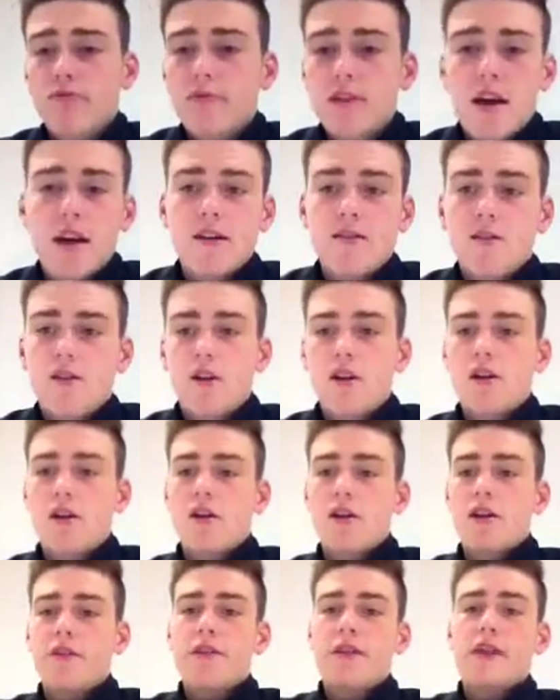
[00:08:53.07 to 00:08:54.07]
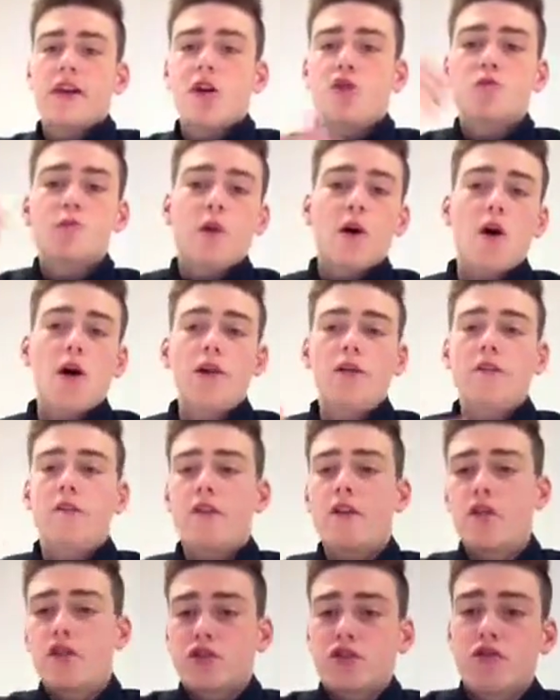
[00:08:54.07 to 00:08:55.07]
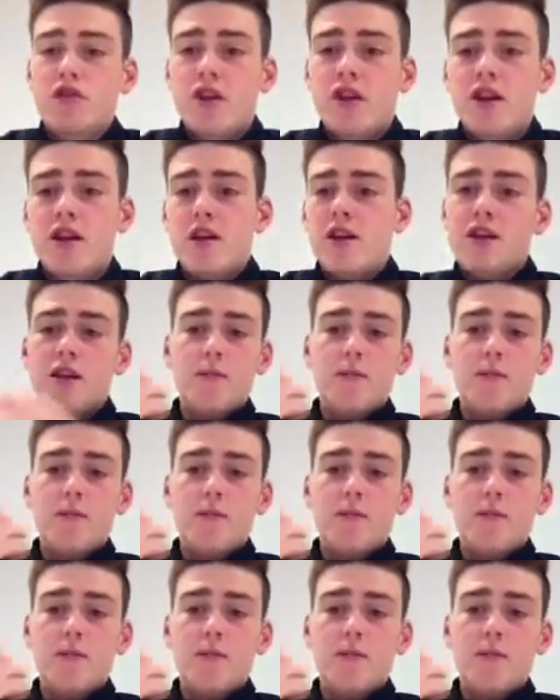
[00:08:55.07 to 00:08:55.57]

that if it goes behind the first 3,